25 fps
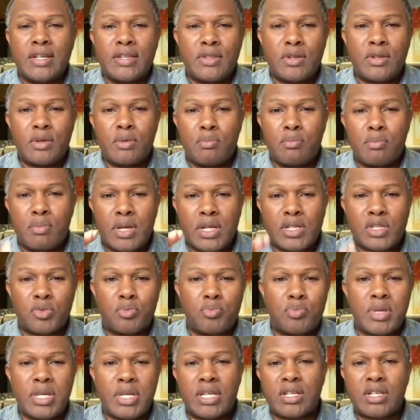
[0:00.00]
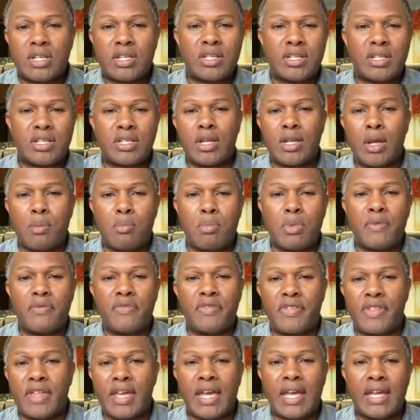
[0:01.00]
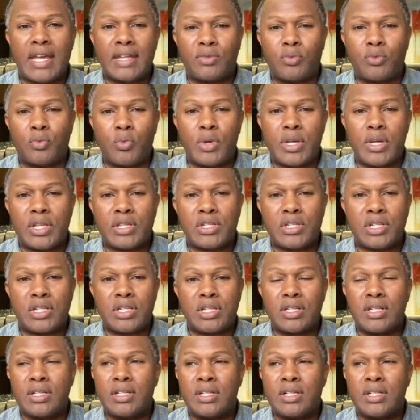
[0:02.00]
there must be some of that which